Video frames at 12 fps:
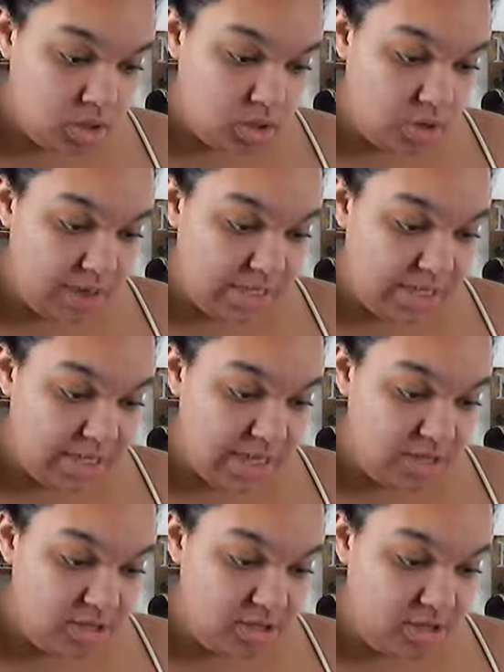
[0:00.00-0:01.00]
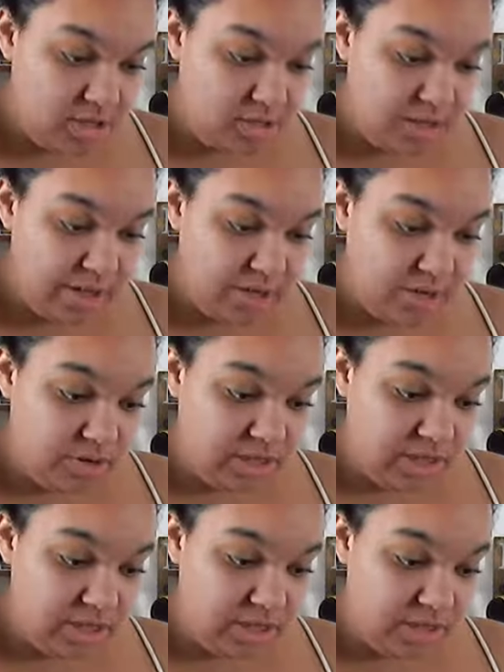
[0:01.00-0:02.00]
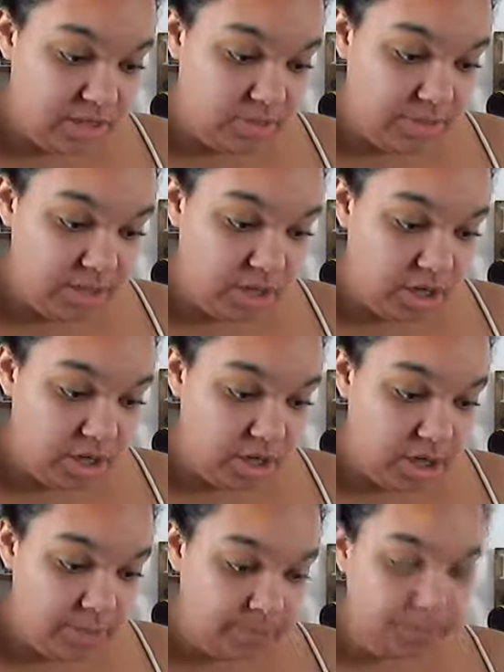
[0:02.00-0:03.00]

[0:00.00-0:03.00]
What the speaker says: So I tend to do my creases a little bit darker.